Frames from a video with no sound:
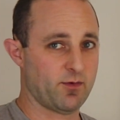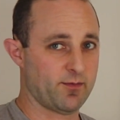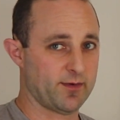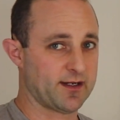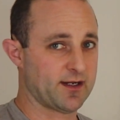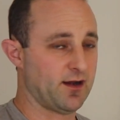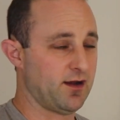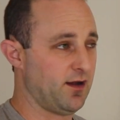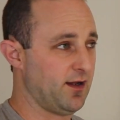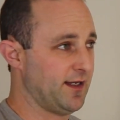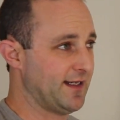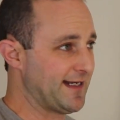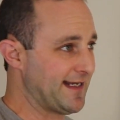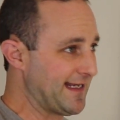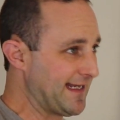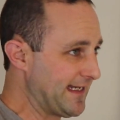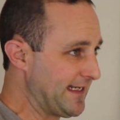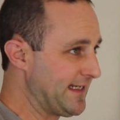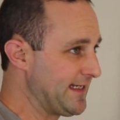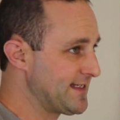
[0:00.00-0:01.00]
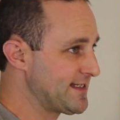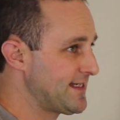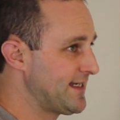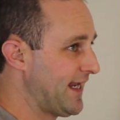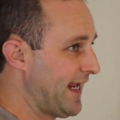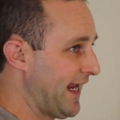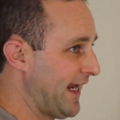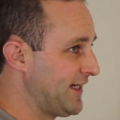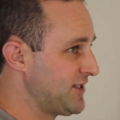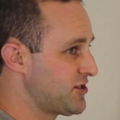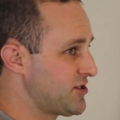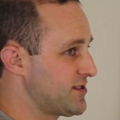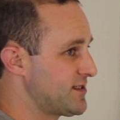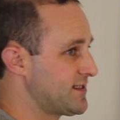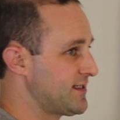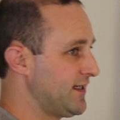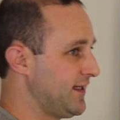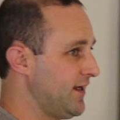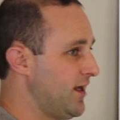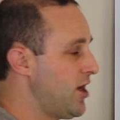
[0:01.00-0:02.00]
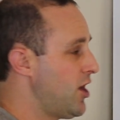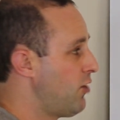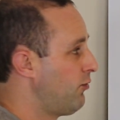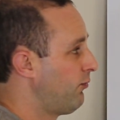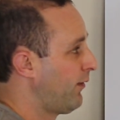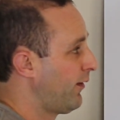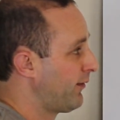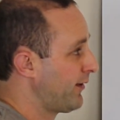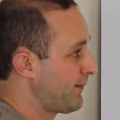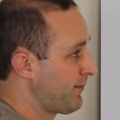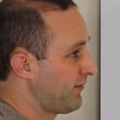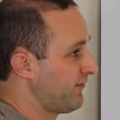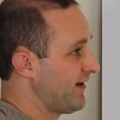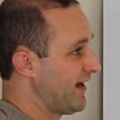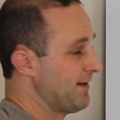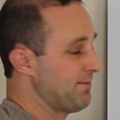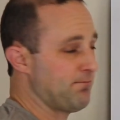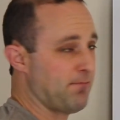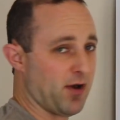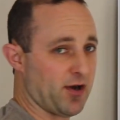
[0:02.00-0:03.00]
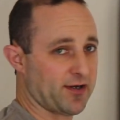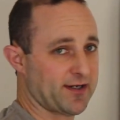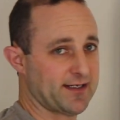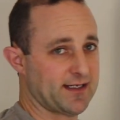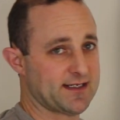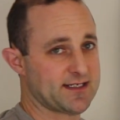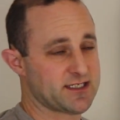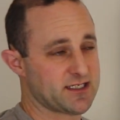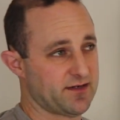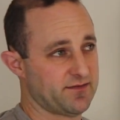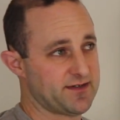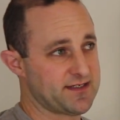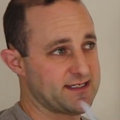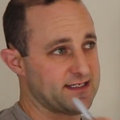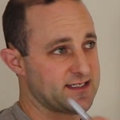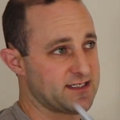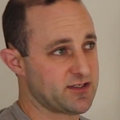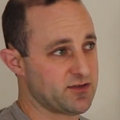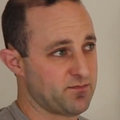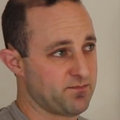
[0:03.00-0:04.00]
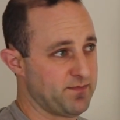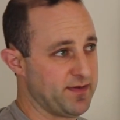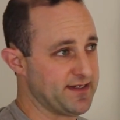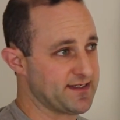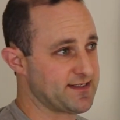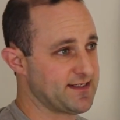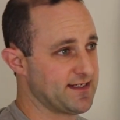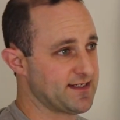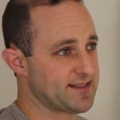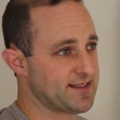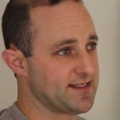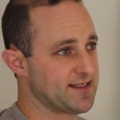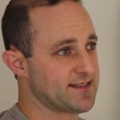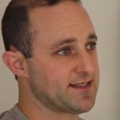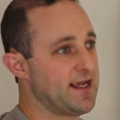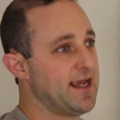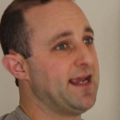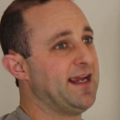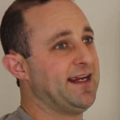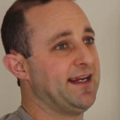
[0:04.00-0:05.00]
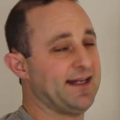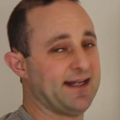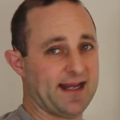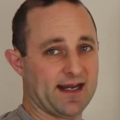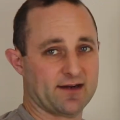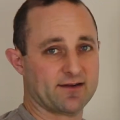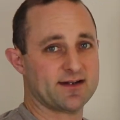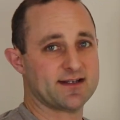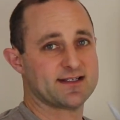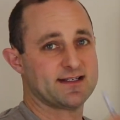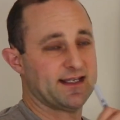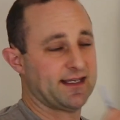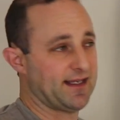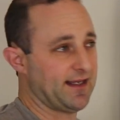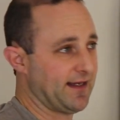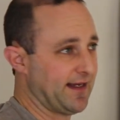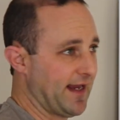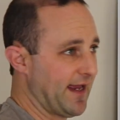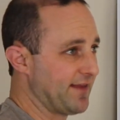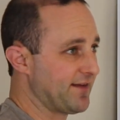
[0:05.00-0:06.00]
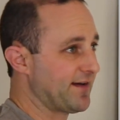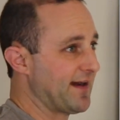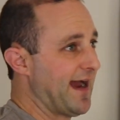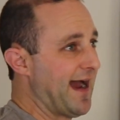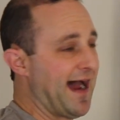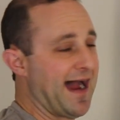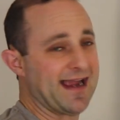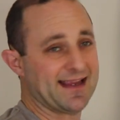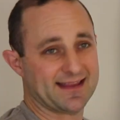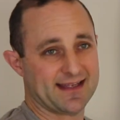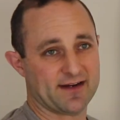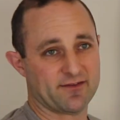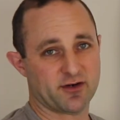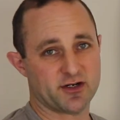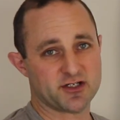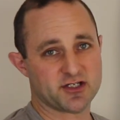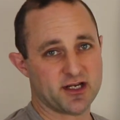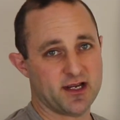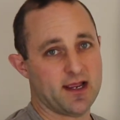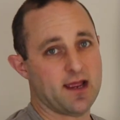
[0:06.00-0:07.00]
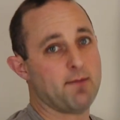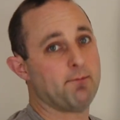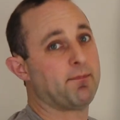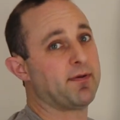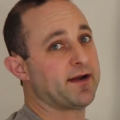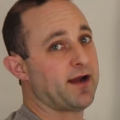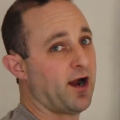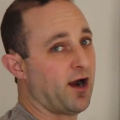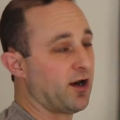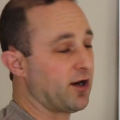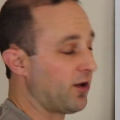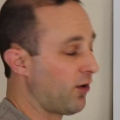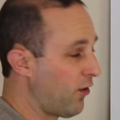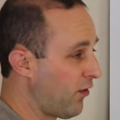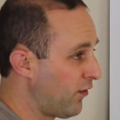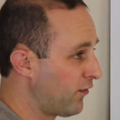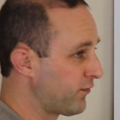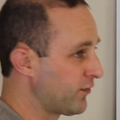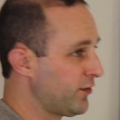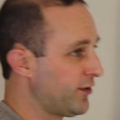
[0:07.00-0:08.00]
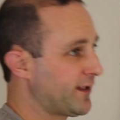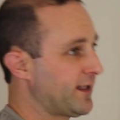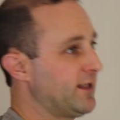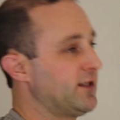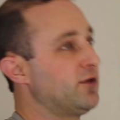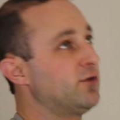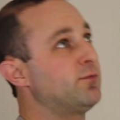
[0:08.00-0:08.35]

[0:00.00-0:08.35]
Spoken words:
what we call an easy agency, where we provide marketing services to businesses in areas they can gather high leverage but are overlooking.